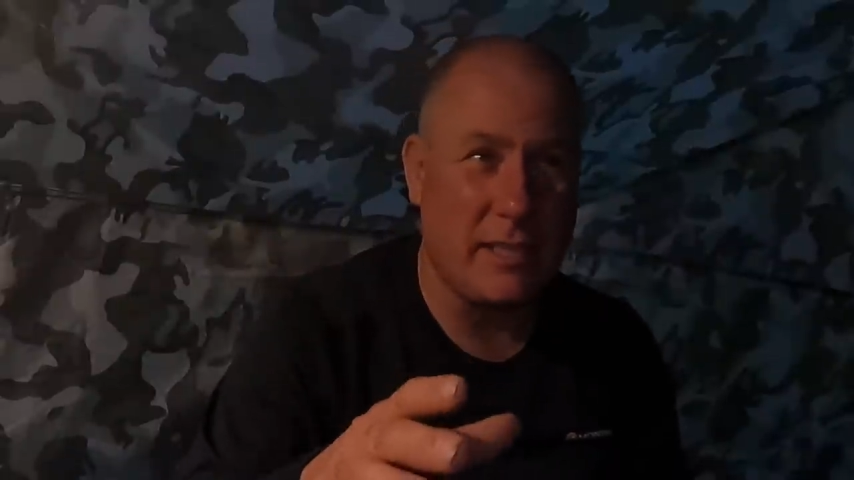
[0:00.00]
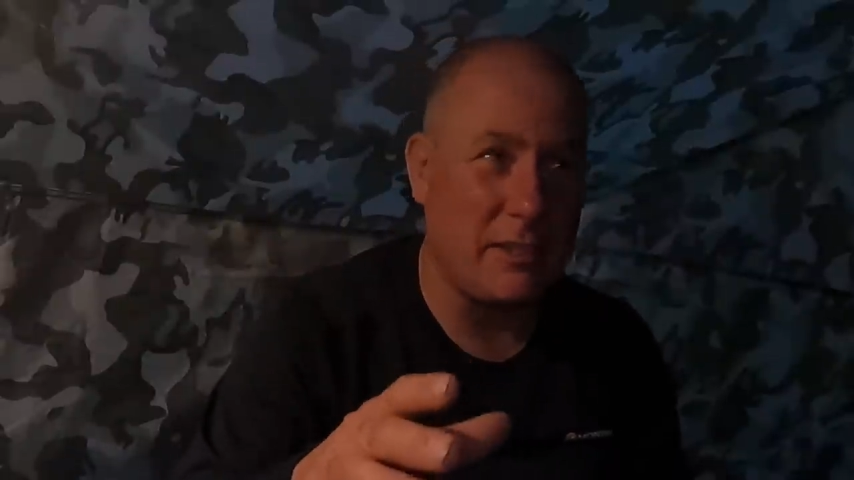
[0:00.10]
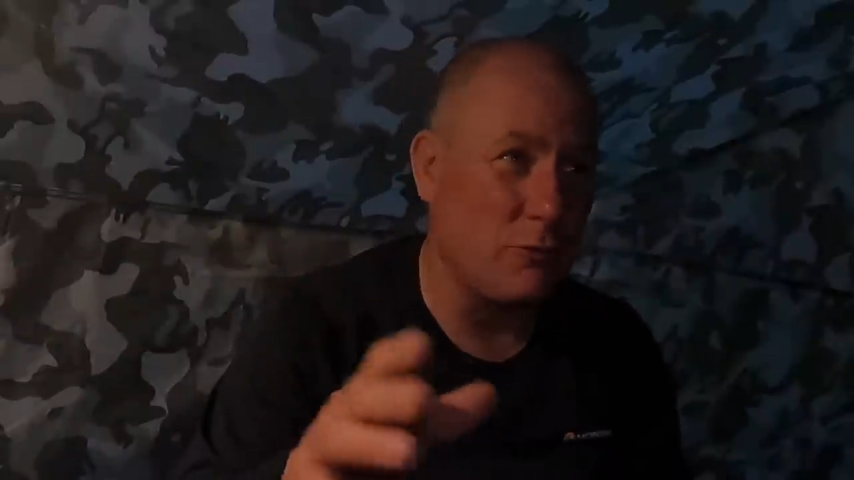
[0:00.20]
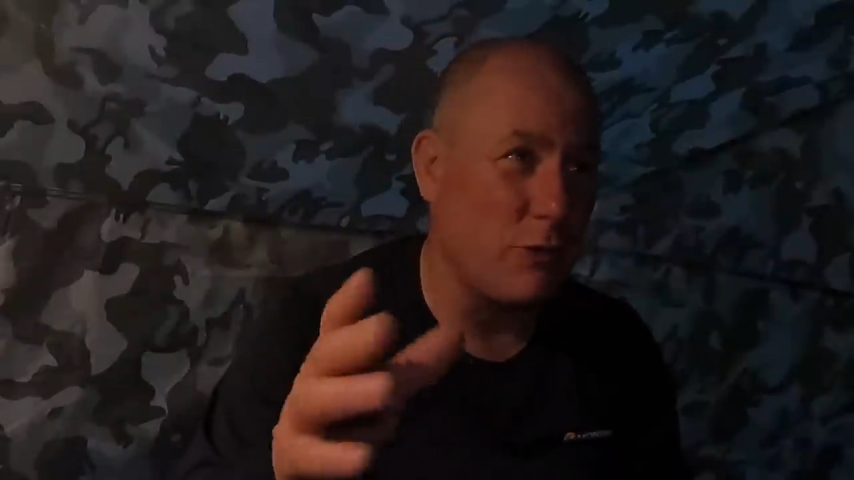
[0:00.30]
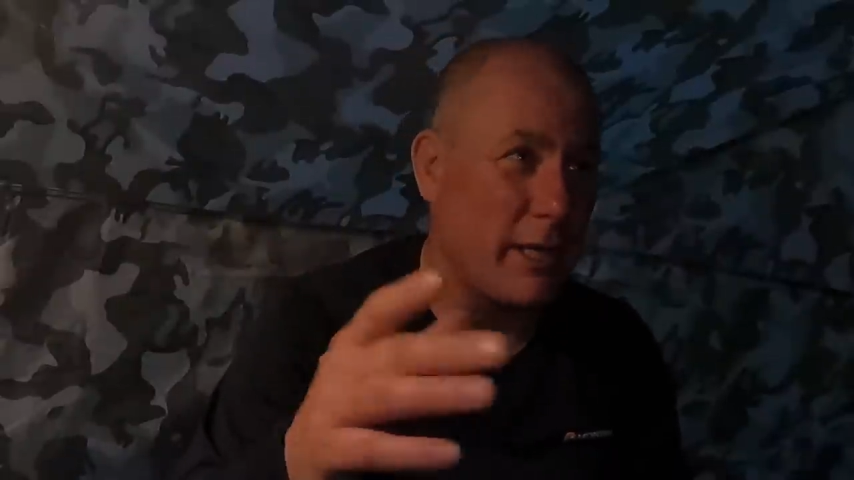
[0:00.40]

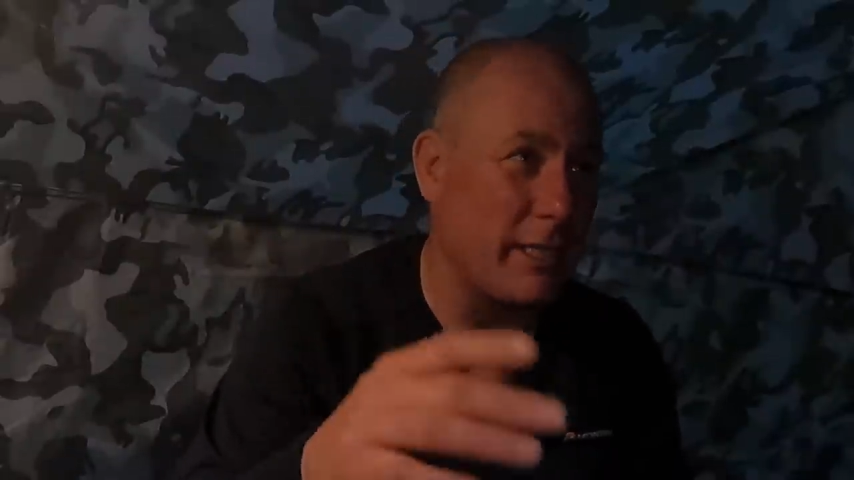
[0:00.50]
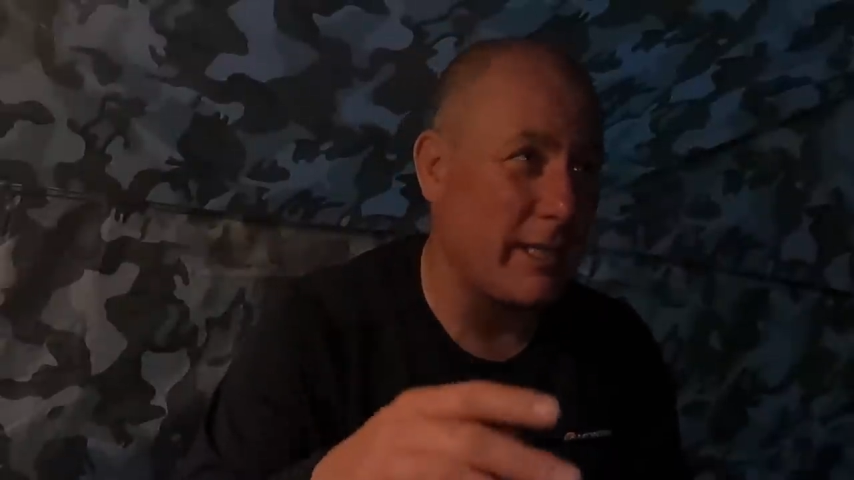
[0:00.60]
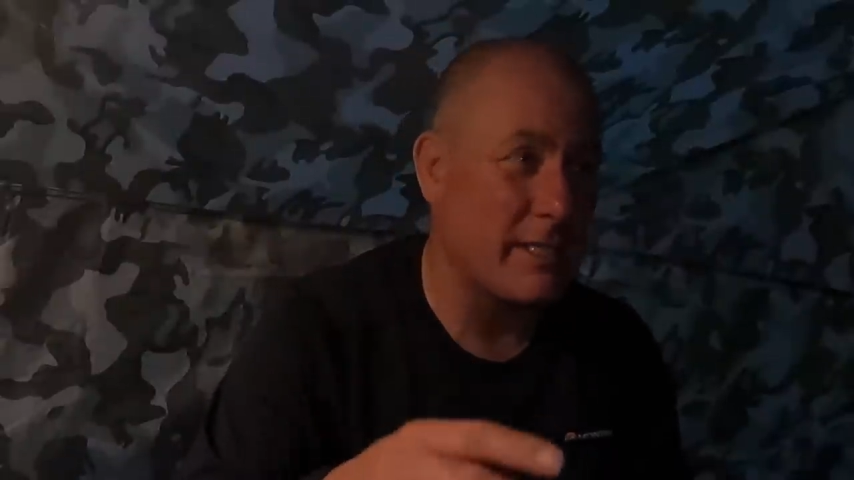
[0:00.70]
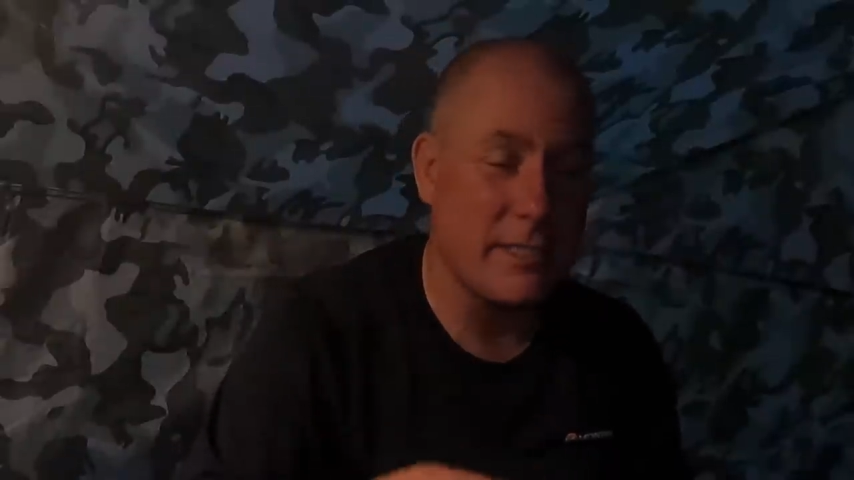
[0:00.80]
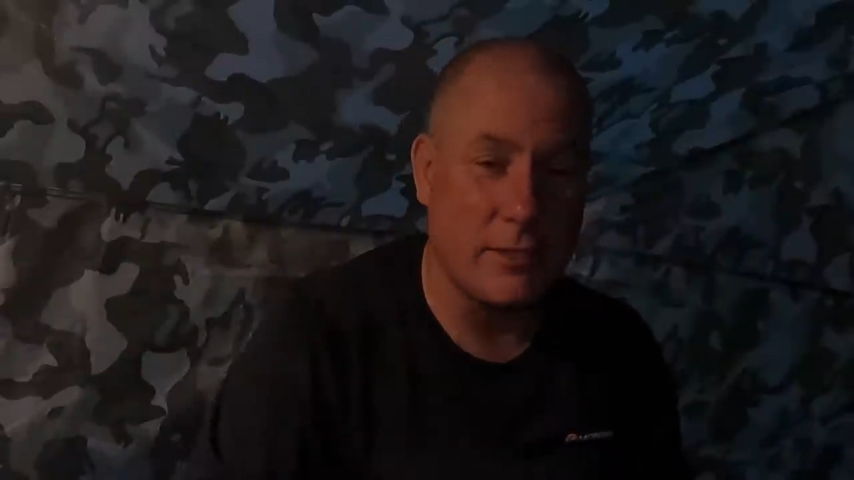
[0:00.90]
any rain
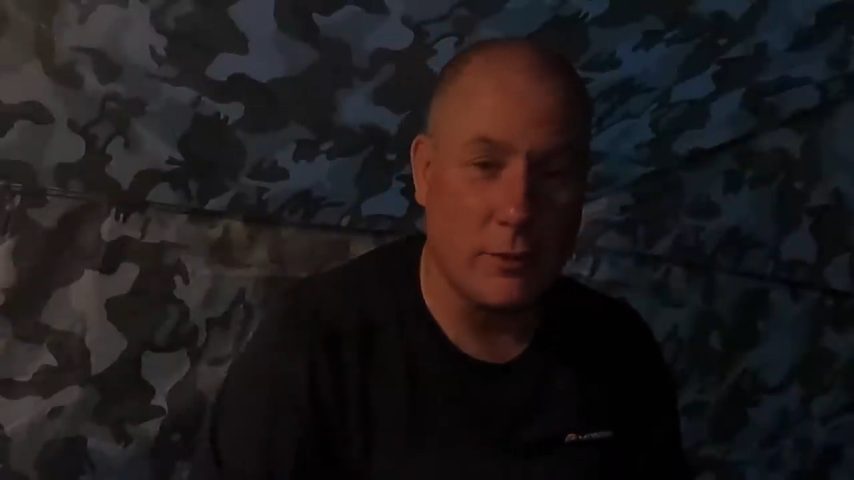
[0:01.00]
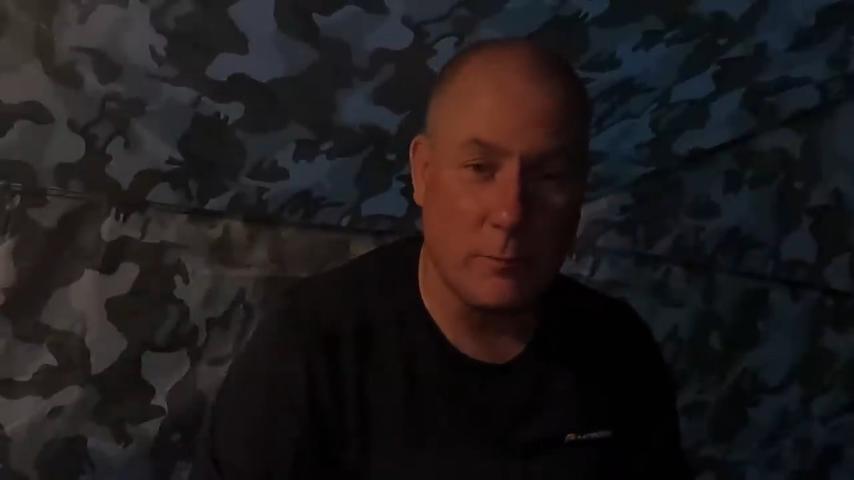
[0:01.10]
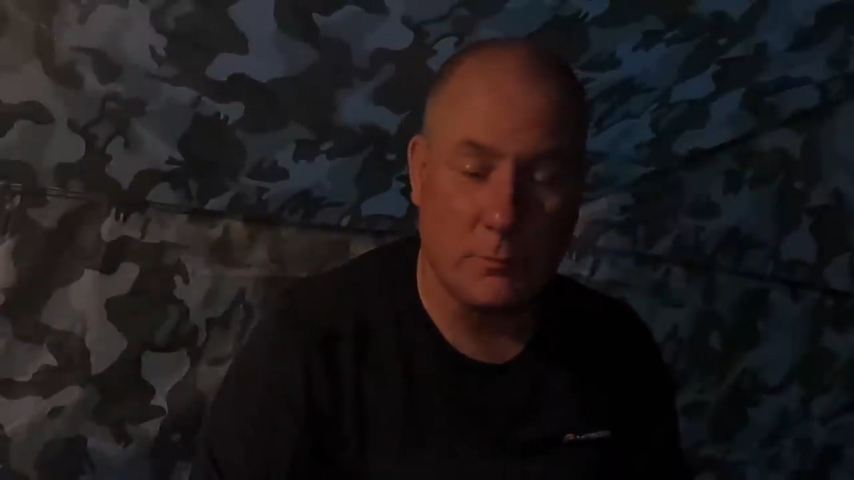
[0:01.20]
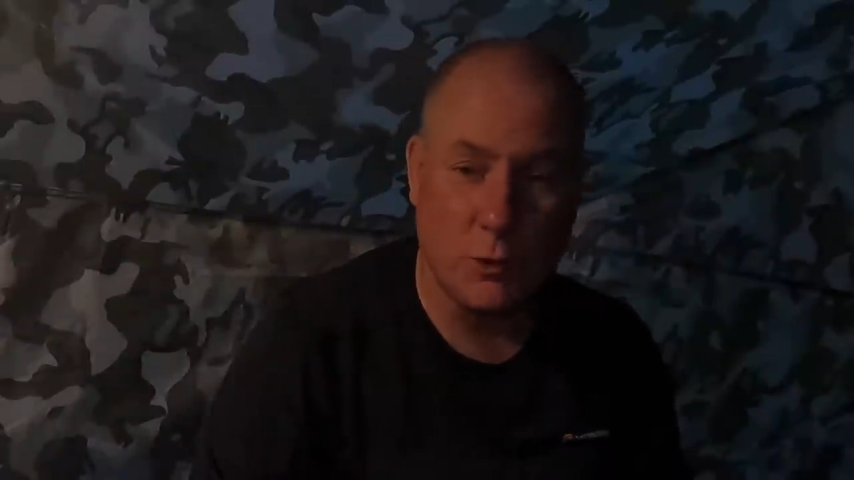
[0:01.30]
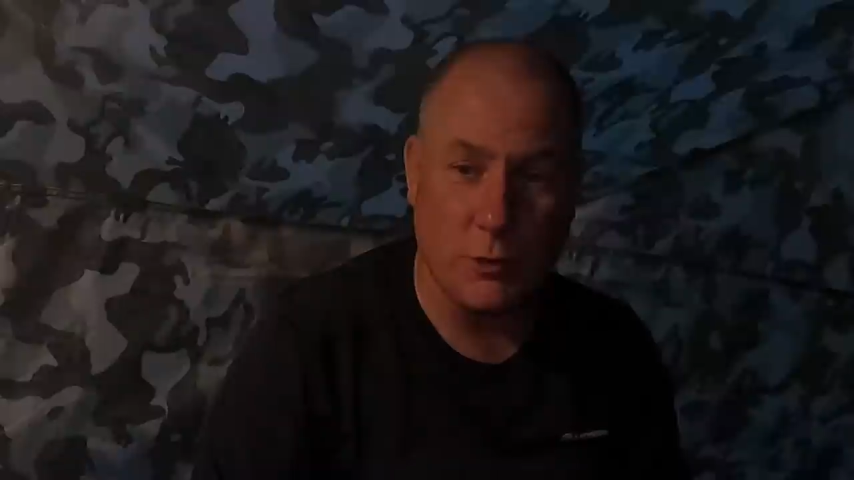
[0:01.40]
gets into
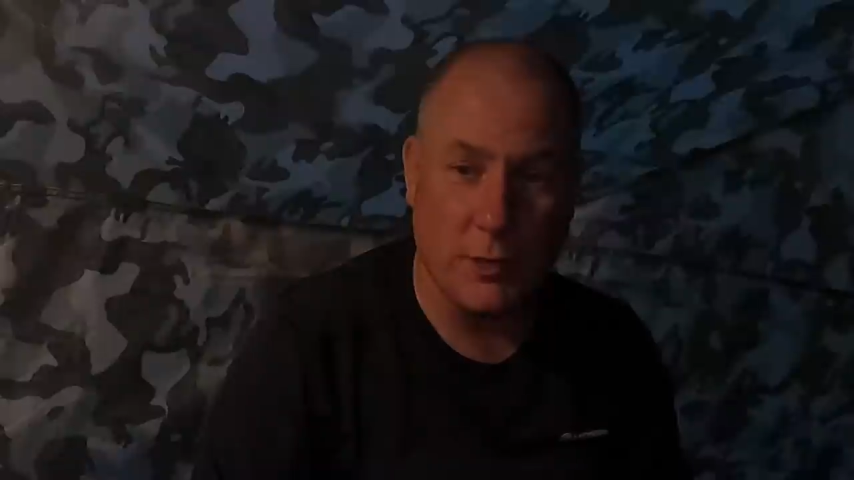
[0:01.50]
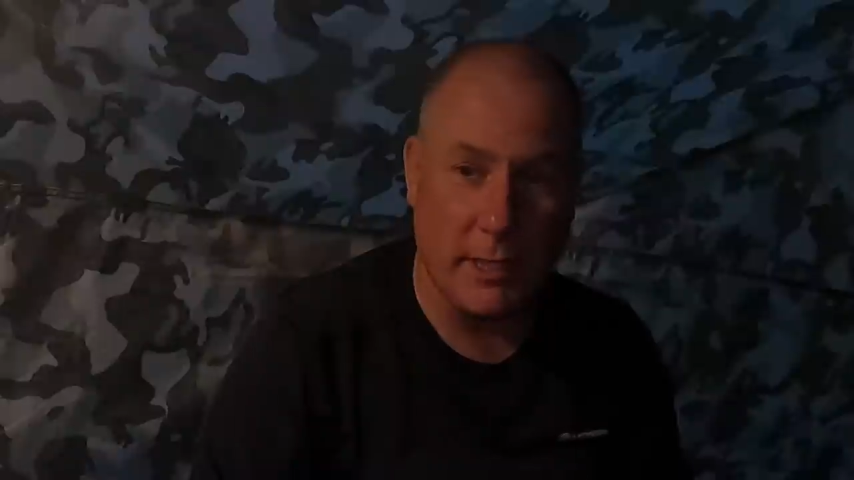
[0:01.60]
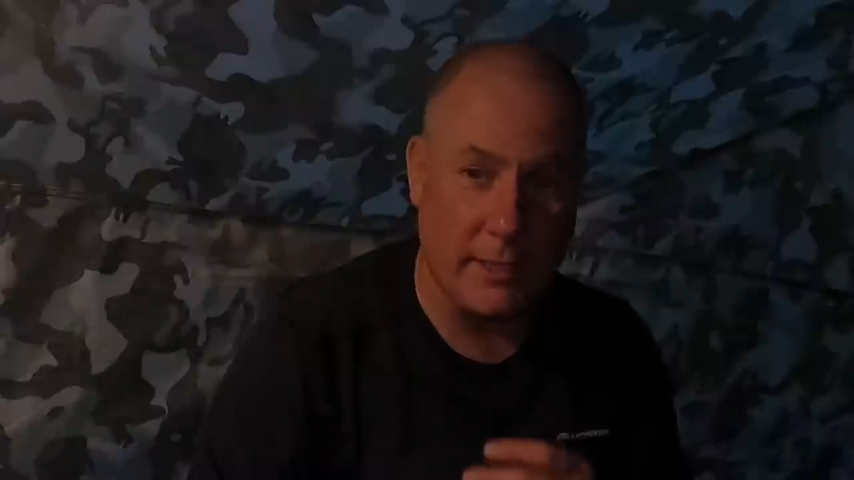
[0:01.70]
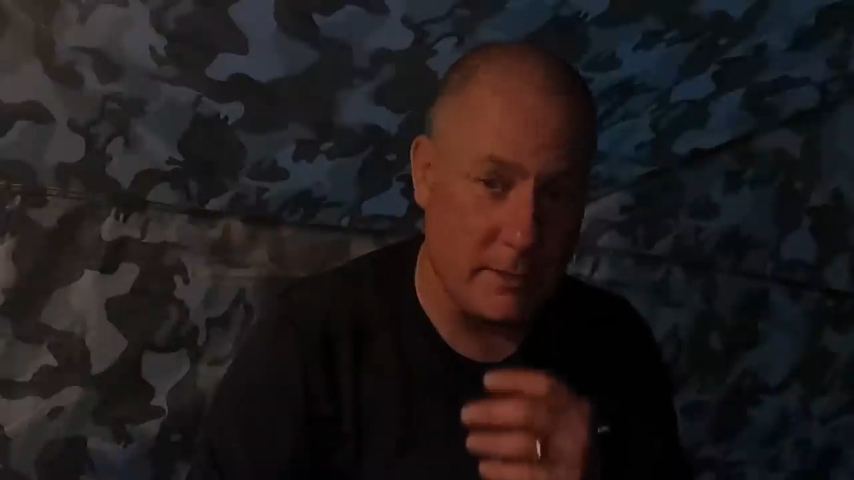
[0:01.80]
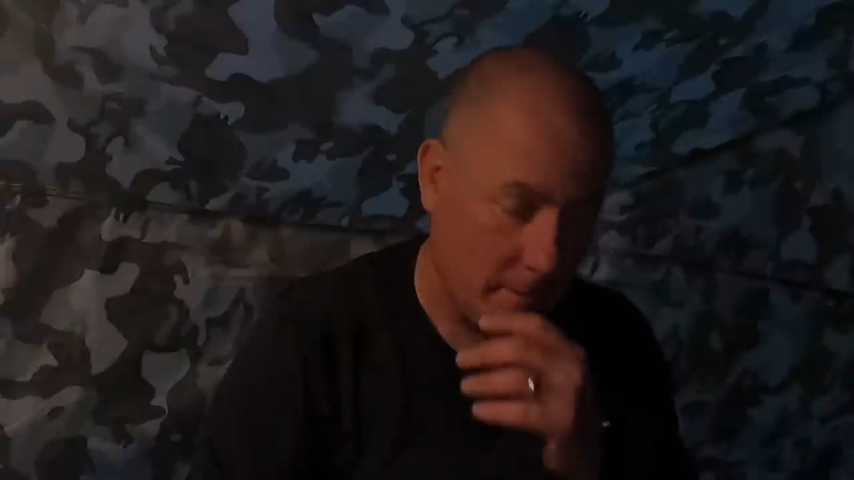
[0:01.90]
them during the
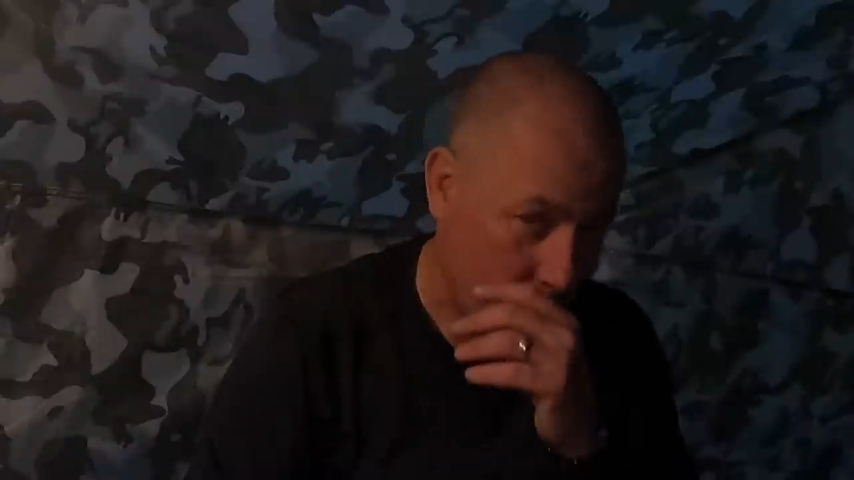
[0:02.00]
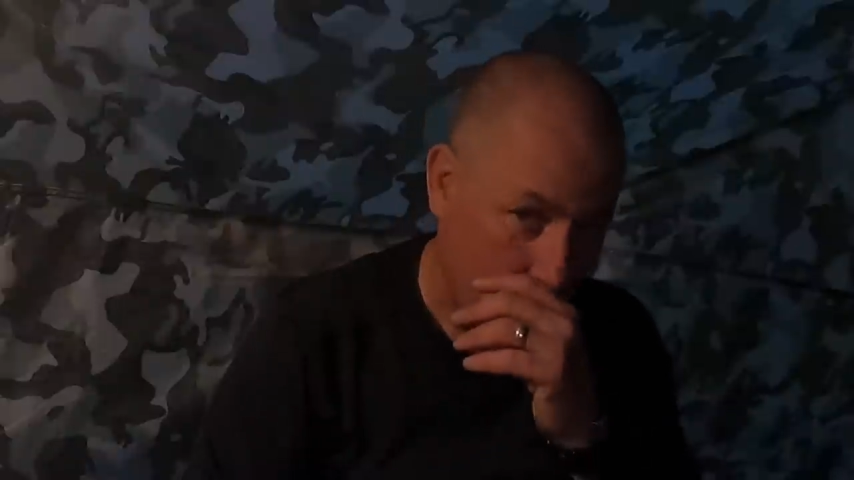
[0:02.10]
night.